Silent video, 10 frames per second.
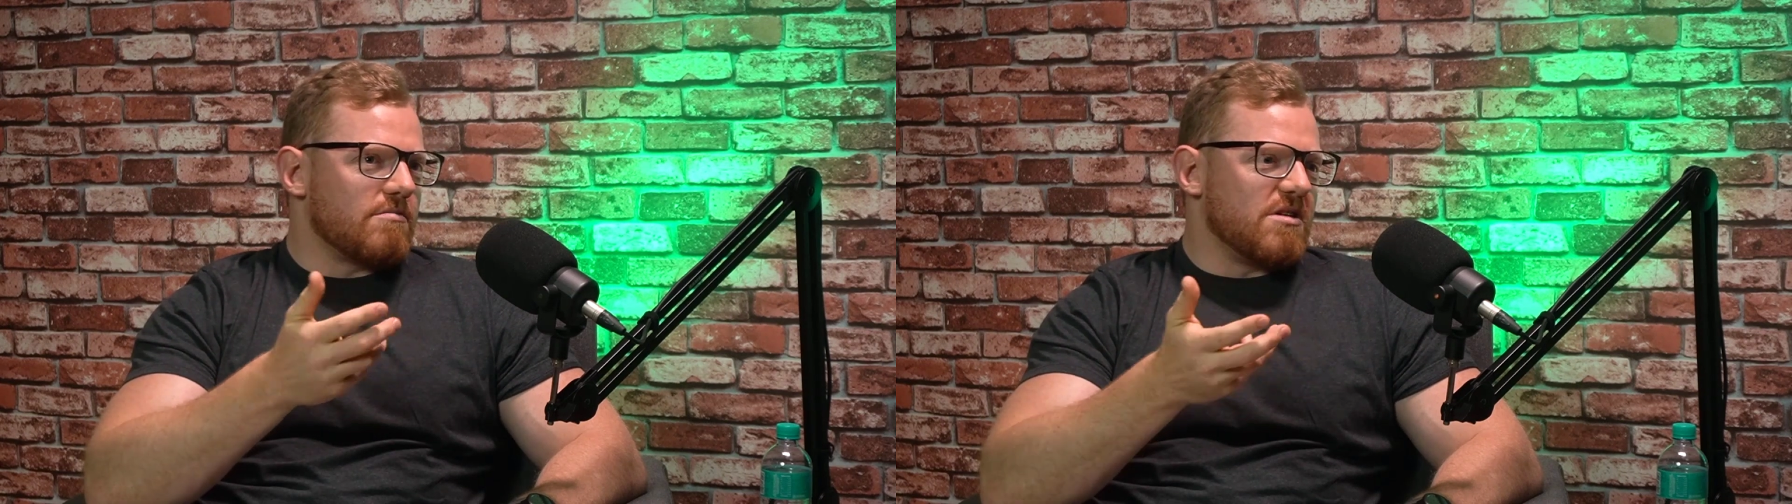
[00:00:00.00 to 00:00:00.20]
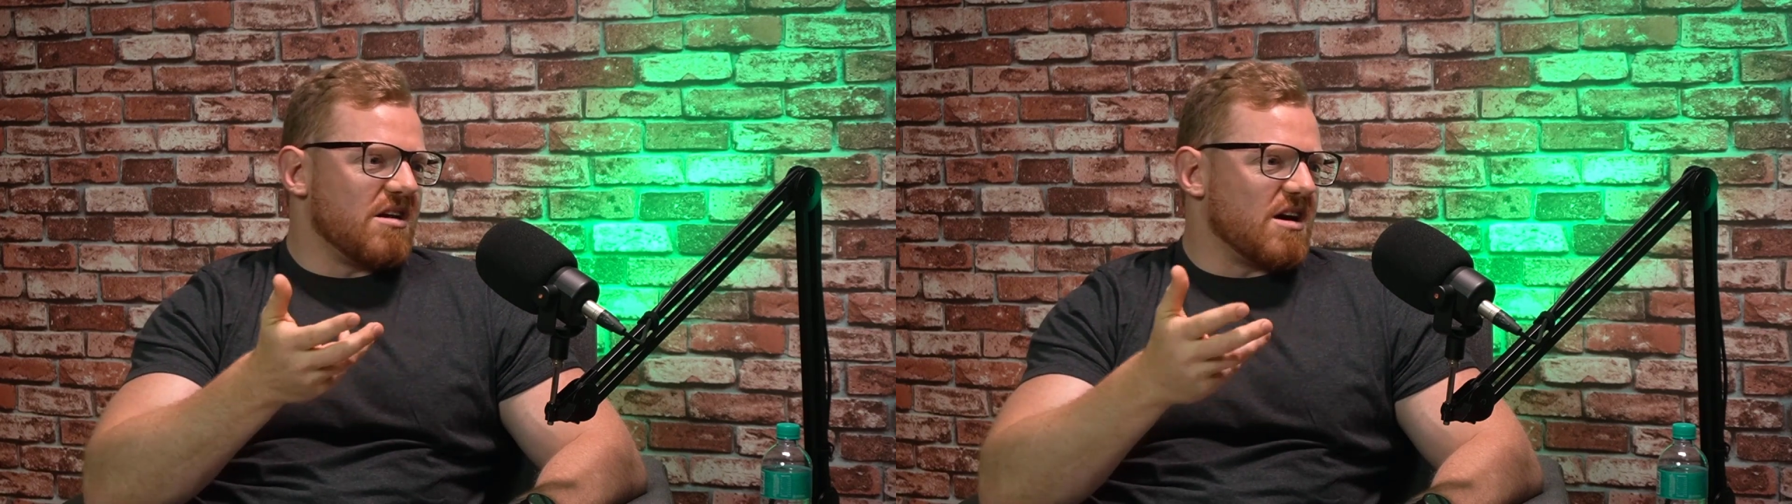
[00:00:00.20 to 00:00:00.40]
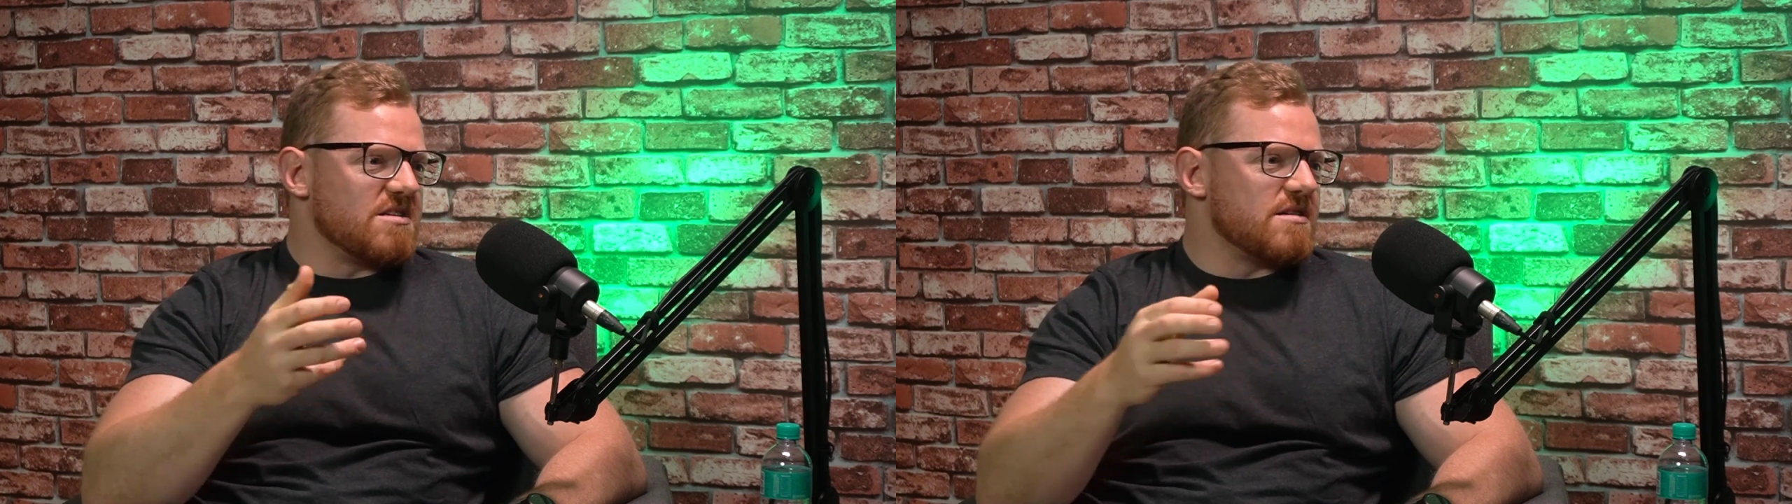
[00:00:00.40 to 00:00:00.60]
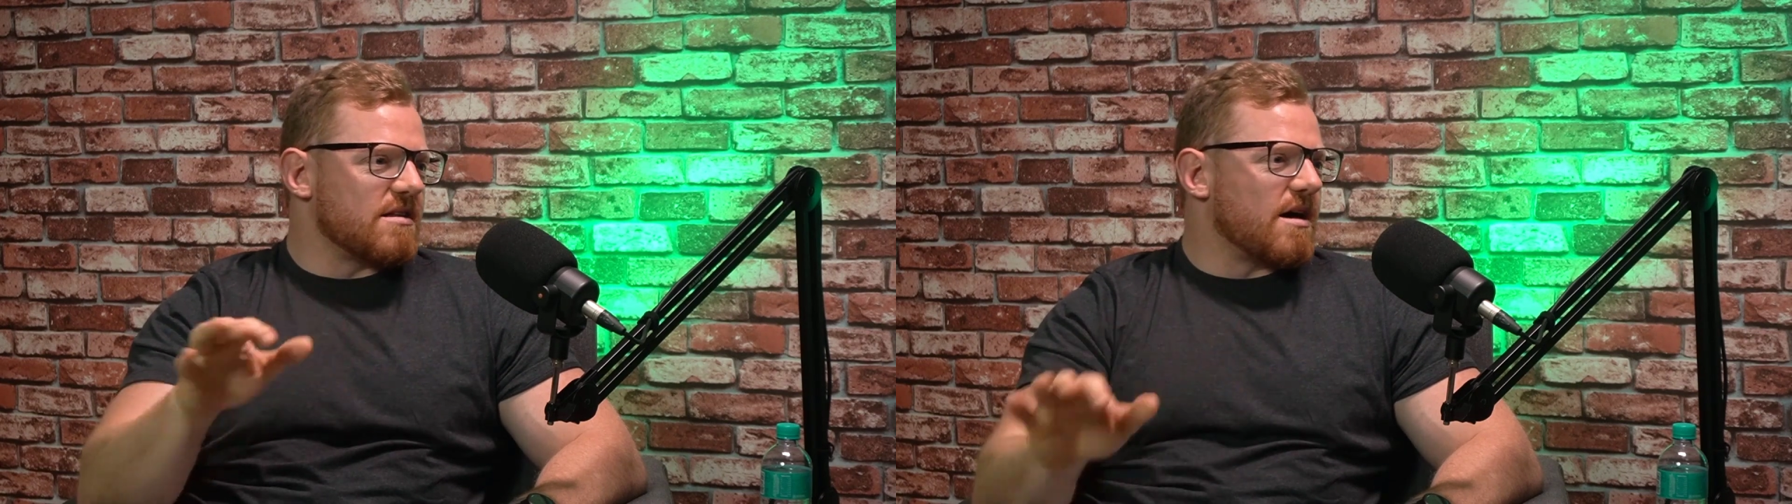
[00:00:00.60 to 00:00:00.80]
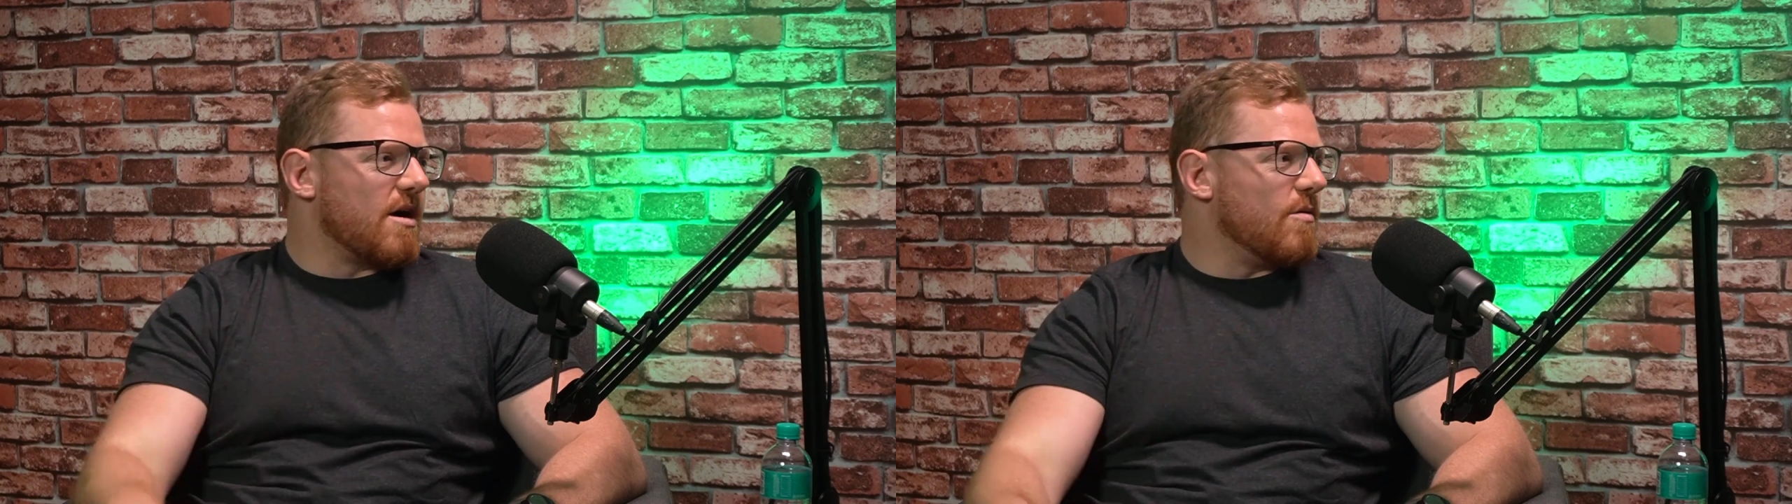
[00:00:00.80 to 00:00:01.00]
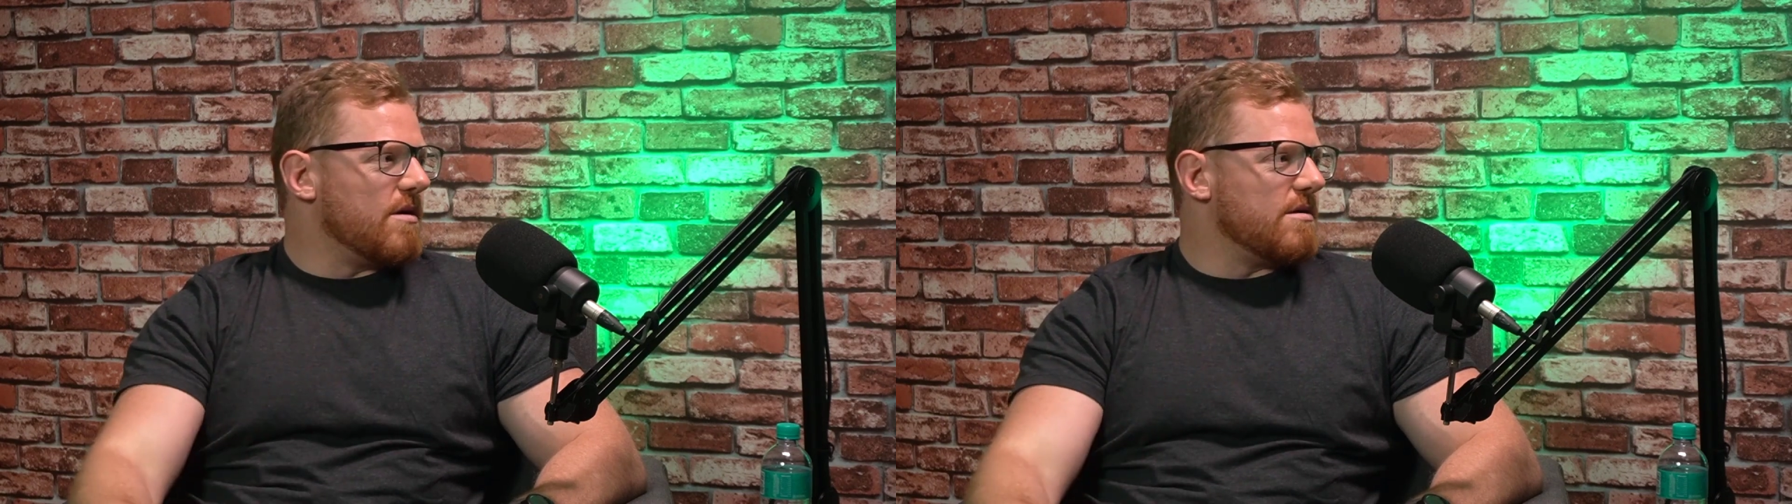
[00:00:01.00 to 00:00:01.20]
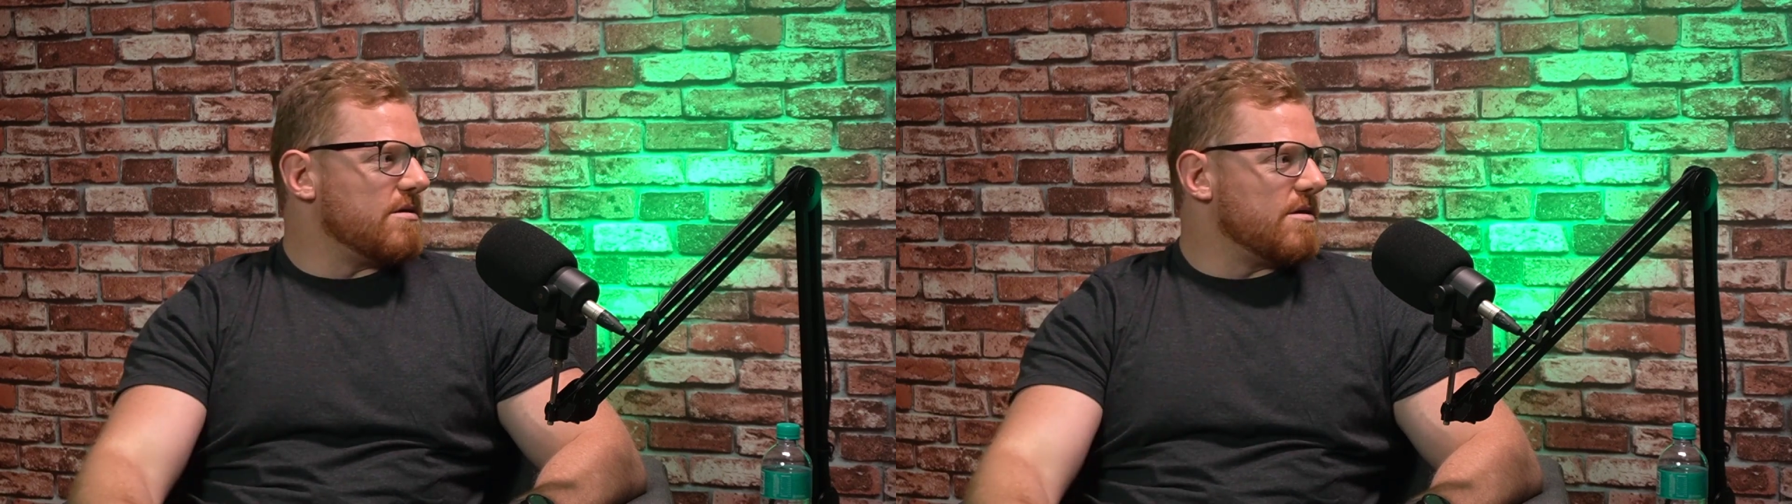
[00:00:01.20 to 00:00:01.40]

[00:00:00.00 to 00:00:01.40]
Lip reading: 90th hour,